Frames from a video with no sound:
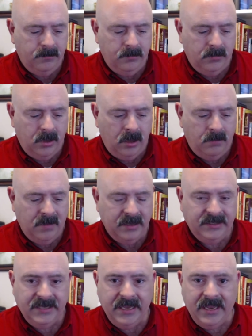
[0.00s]
all my
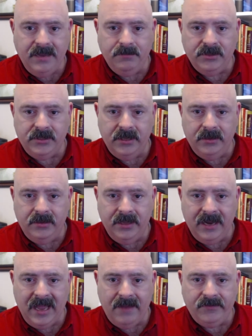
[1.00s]
teams that
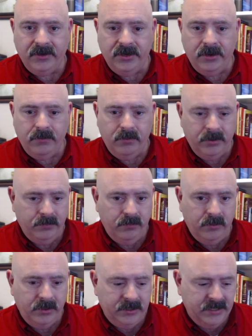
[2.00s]
have to do
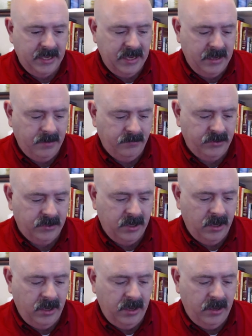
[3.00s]
with Teams.
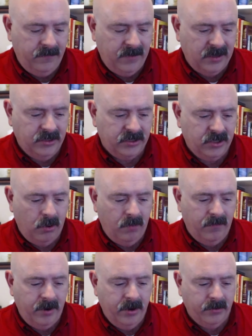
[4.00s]
If I just go
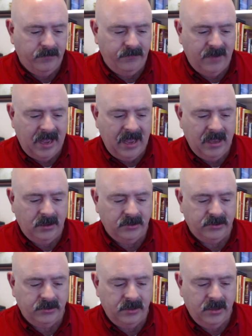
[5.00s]
over here to
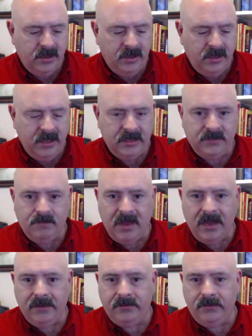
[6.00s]
Files, that's
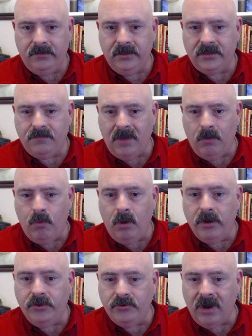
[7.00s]
my
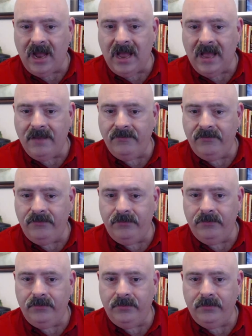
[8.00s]
OneDrive,
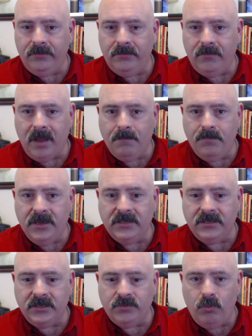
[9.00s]
my
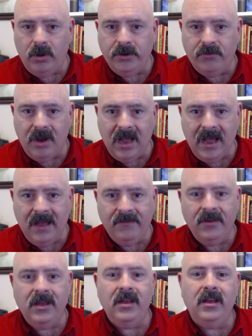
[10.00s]
business OneDrive.
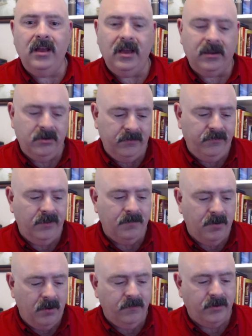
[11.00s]
I could flip
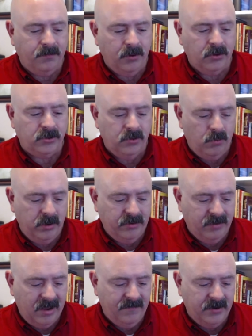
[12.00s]
over to personal
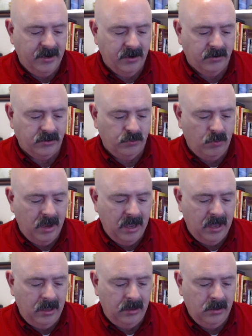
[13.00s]
OneDrive in here as
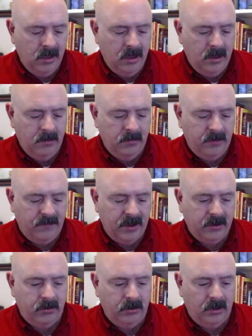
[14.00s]
well. But if I
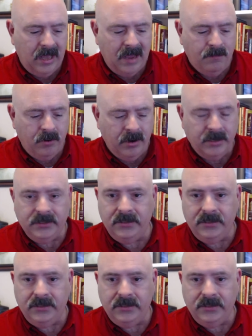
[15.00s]
go to libraries,